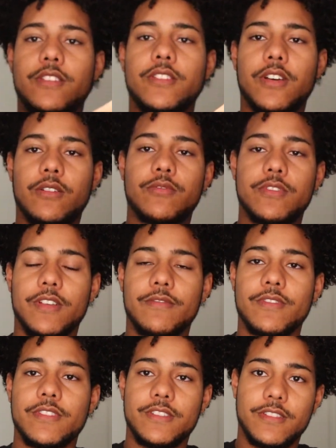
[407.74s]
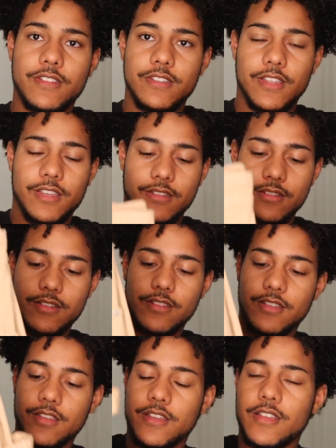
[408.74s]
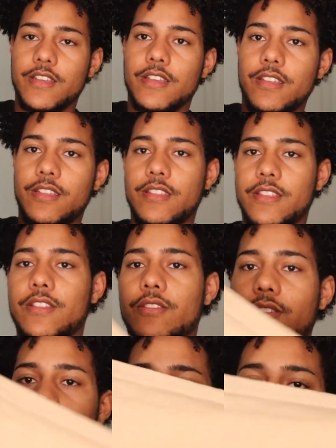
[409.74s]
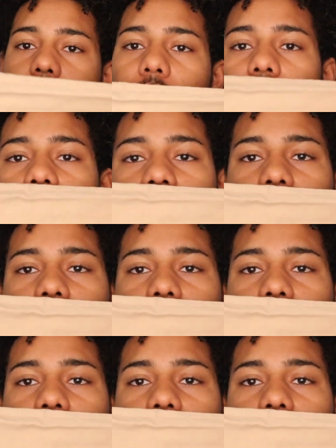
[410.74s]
Y'all will definitely see that they're a little